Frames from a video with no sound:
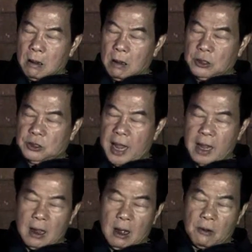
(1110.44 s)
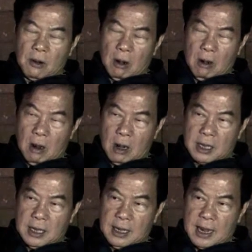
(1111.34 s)
it take out a lot of
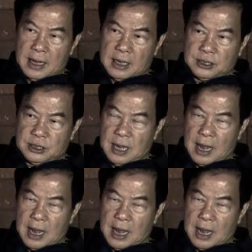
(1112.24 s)
kidney energy